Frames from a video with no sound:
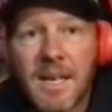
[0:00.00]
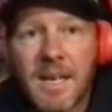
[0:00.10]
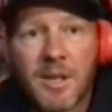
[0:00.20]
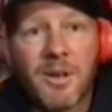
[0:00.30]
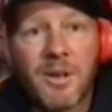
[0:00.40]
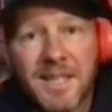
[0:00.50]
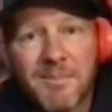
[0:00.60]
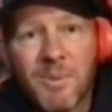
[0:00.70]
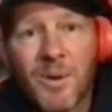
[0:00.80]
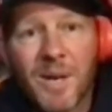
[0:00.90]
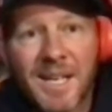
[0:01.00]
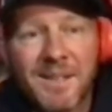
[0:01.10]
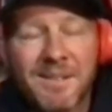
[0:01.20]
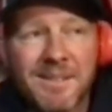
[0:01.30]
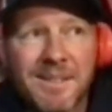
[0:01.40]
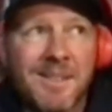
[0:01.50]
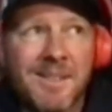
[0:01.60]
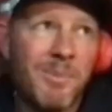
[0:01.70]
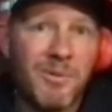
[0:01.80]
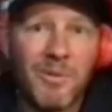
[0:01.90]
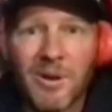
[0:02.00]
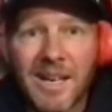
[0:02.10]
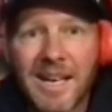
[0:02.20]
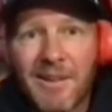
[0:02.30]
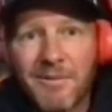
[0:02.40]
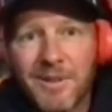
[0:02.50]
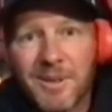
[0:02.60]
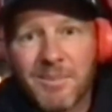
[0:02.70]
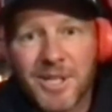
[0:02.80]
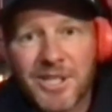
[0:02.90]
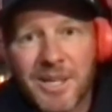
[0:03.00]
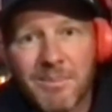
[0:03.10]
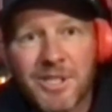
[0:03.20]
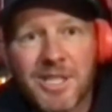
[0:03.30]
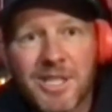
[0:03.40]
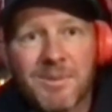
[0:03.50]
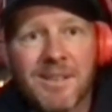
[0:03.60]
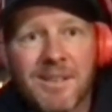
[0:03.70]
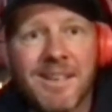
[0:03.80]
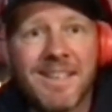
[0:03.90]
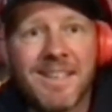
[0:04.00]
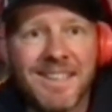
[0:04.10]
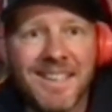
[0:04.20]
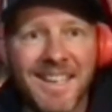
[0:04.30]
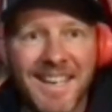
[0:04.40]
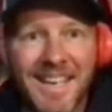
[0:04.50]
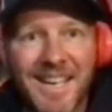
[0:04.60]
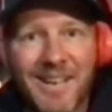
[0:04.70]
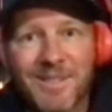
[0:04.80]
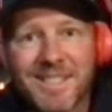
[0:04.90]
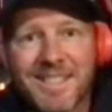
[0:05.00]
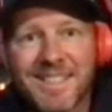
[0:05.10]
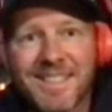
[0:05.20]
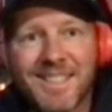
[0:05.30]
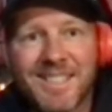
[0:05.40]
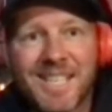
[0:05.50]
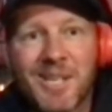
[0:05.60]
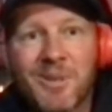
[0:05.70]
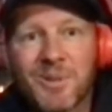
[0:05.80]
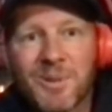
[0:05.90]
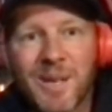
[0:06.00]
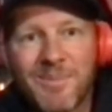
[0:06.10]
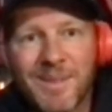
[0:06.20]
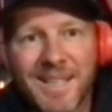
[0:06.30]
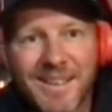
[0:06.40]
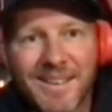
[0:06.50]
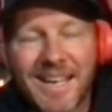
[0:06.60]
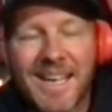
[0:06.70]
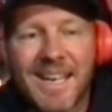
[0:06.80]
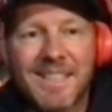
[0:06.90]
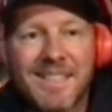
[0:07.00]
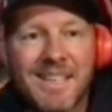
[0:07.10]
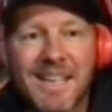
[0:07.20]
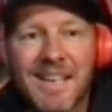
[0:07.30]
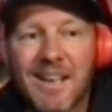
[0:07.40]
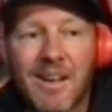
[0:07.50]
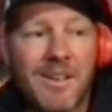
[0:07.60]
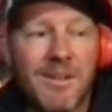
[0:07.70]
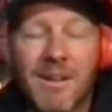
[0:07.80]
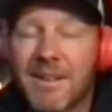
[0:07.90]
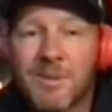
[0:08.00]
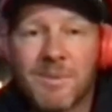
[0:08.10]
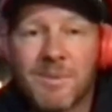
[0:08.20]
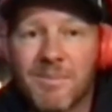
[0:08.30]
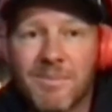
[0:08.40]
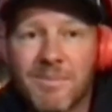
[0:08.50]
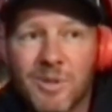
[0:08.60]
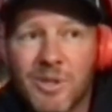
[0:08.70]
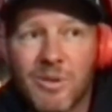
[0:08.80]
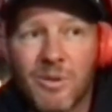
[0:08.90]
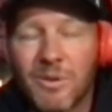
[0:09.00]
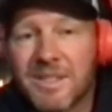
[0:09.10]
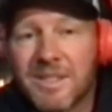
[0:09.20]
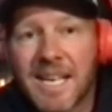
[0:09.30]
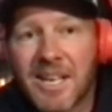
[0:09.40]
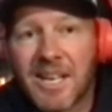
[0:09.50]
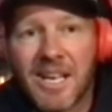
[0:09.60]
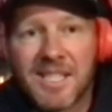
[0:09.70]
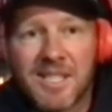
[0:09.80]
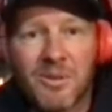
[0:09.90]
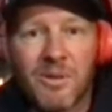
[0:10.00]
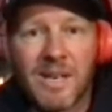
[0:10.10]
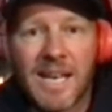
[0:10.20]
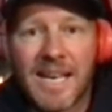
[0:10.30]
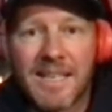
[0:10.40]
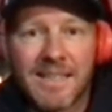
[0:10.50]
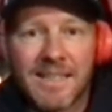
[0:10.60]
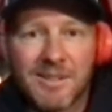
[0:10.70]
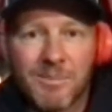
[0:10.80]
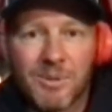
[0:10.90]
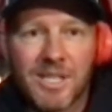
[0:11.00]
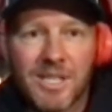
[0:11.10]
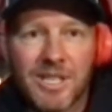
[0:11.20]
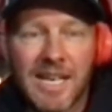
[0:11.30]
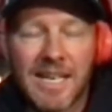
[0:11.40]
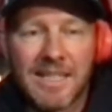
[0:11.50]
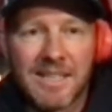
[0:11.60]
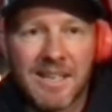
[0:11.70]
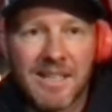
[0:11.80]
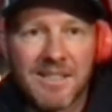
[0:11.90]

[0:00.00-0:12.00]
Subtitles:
got it this morning before I left for the British Championship. So it was sink or swim, you know, and I scored second highest in all the landings, precision landing tasks.